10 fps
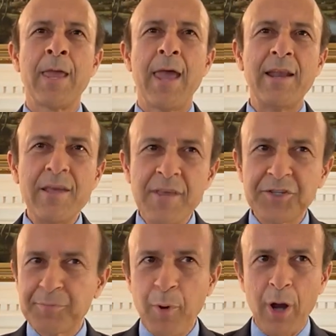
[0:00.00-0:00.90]
And in
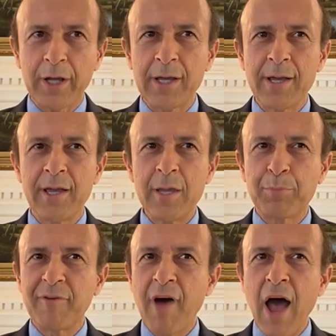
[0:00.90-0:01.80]
this book, he
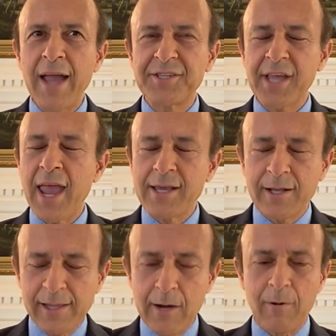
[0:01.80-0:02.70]
provides a
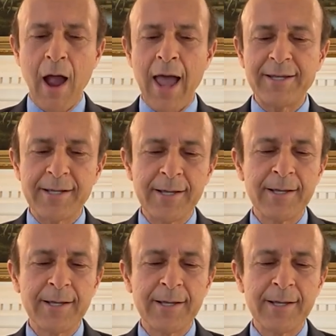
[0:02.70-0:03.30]
clear eyed